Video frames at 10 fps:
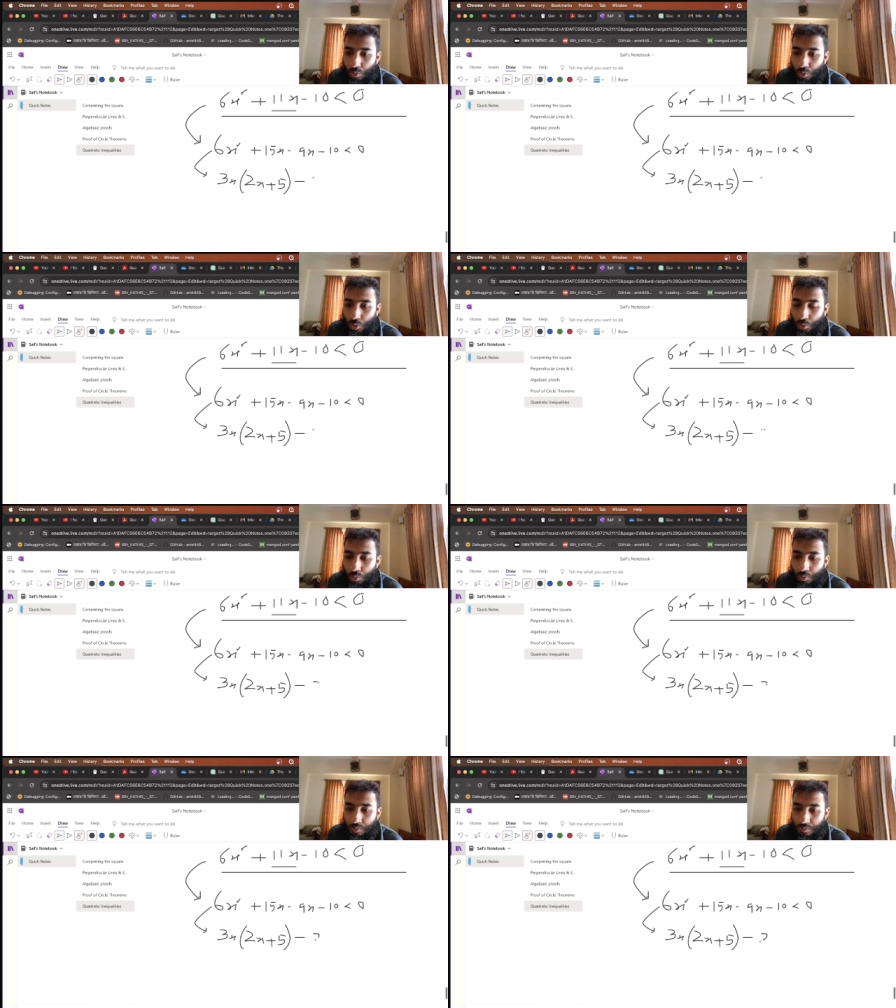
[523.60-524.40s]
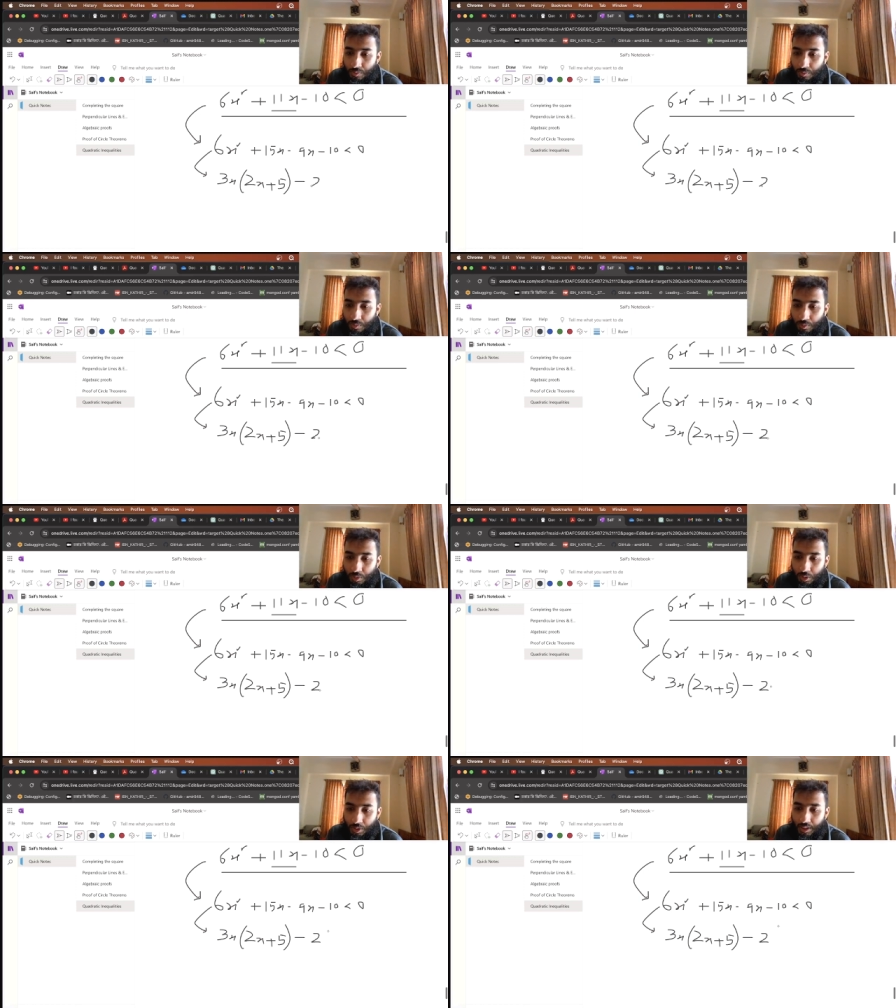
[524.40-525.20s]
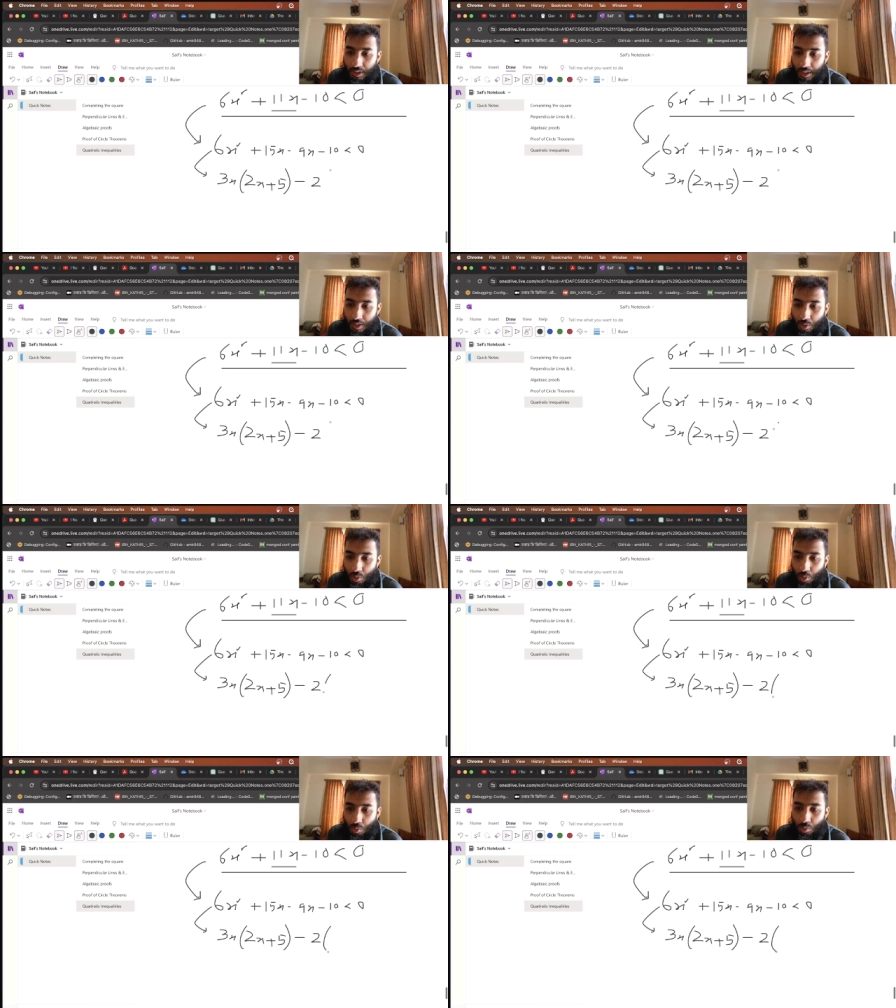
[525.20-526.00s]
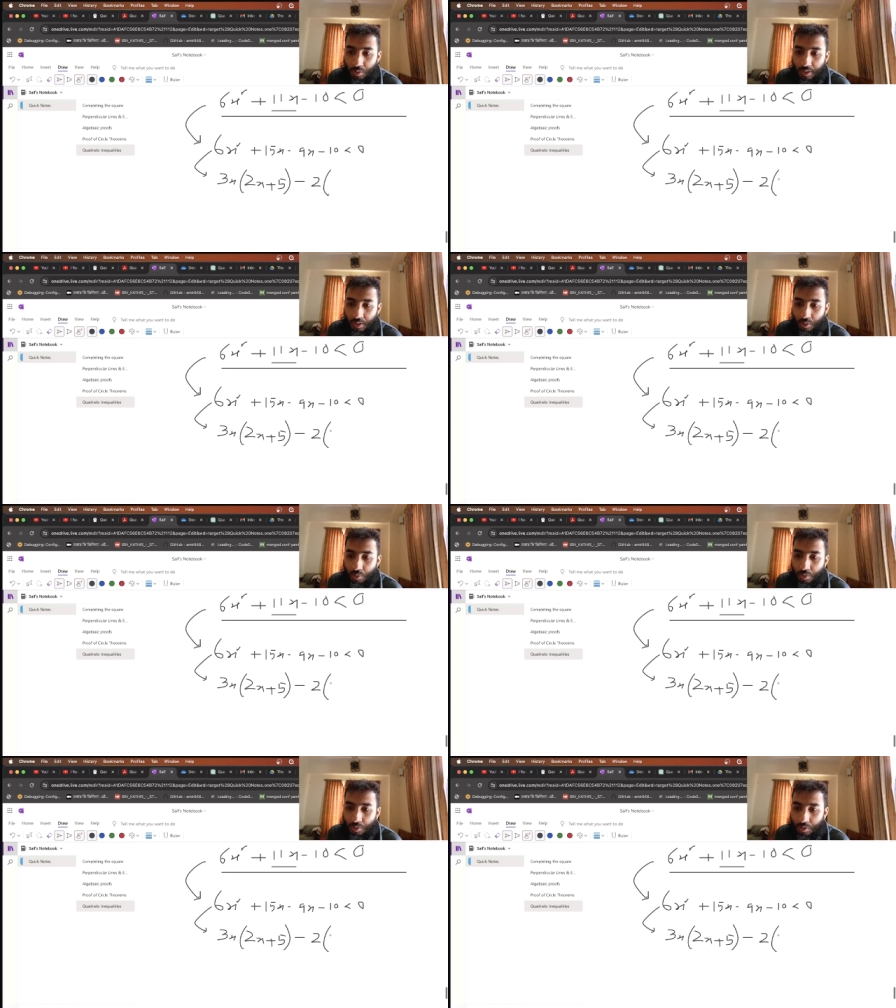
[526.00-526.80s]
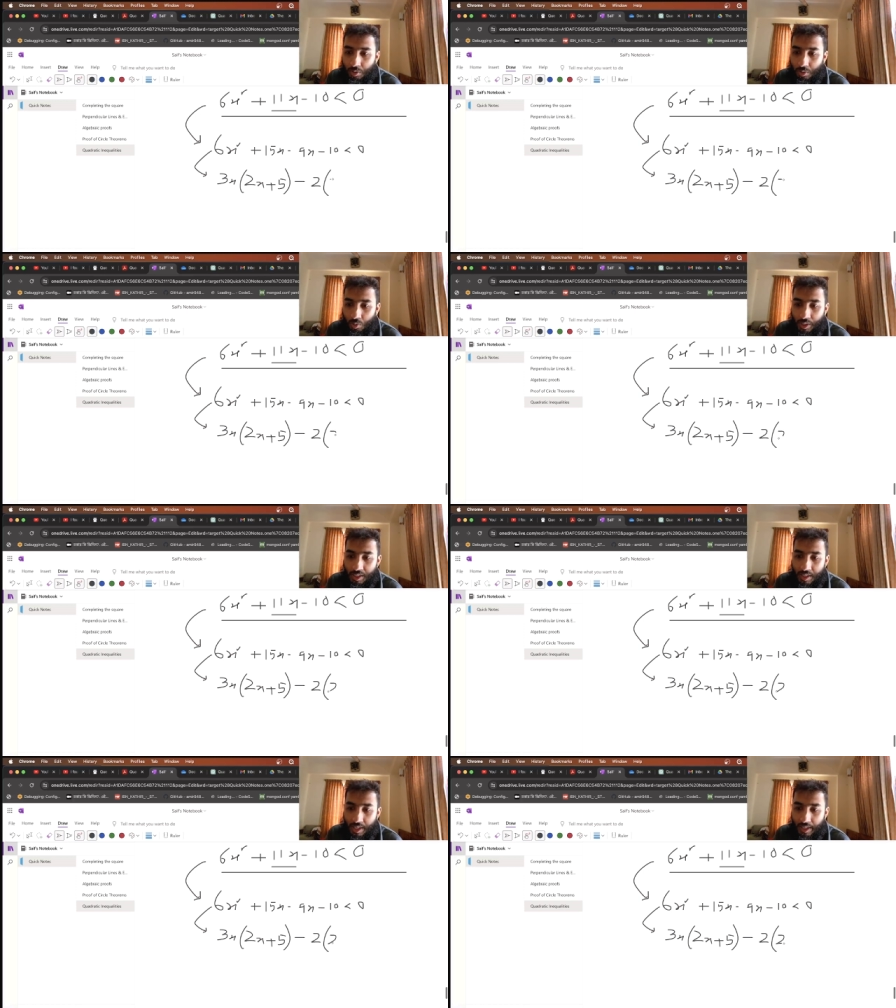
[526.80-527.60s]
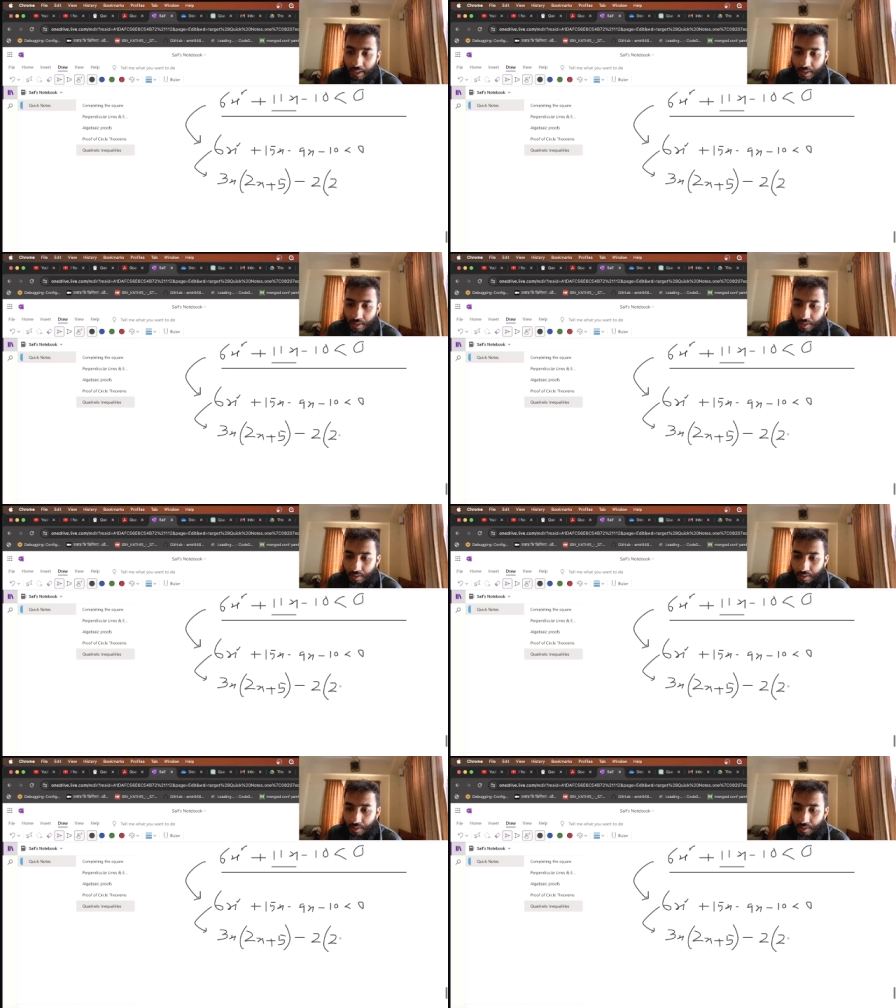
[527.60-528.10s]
2. So you can take 2 into twice x,